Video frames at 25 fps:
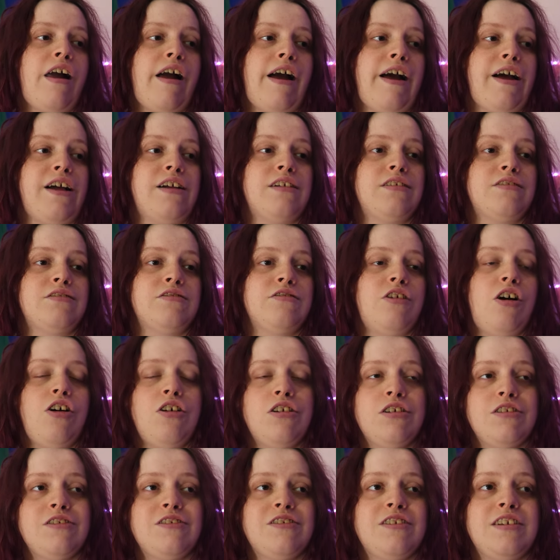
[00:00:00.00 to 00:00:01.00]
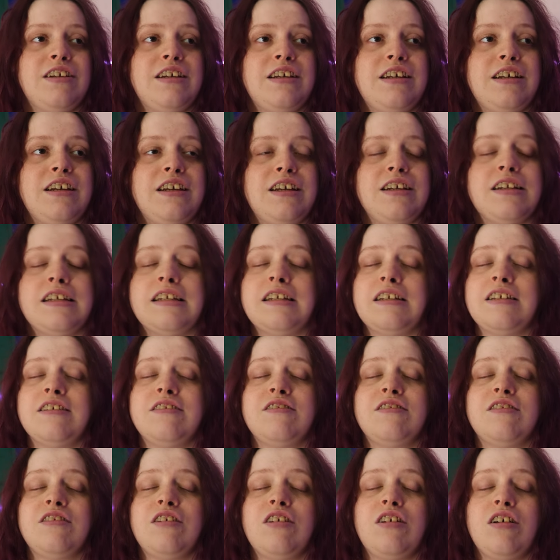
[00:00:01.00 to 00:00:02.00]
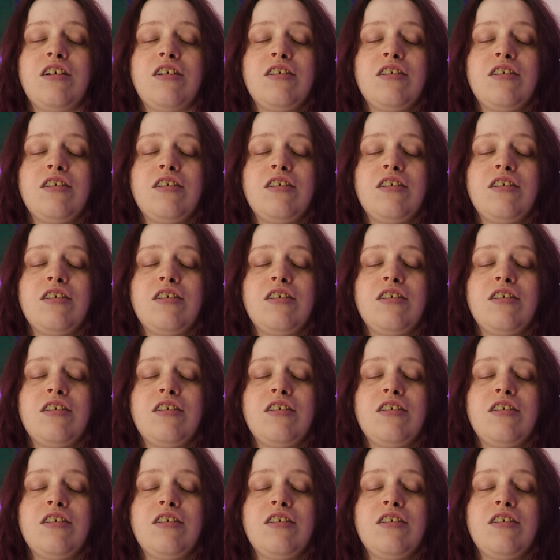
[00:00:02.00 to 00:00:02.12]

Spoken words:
and honestly it is